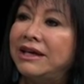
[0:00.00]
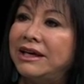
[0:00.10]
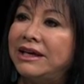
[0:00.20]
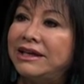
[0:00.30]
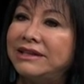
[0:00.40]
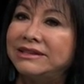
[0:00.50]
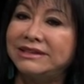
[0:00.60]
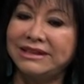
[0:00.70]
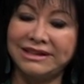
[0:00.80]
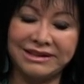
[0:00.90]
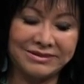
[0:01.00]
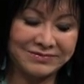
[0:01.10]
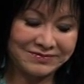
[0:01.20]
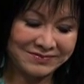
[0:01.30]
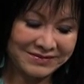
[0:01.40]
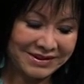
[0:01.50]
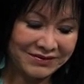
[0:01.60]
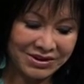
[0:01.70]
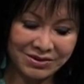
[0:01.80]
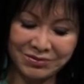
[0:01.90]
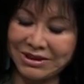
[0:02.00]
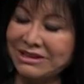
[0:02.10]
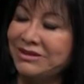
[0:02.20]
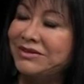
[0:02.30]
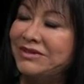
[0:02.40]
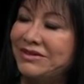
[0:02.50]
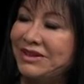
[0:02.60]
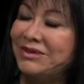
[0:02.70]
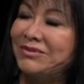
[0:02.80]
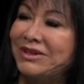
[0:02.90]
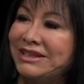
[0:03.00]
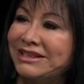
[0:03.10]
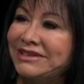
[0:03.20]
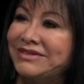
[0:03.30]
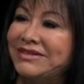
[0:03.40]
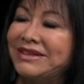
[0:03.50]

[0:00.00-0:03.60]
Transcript: And um, very impressive, very impressive.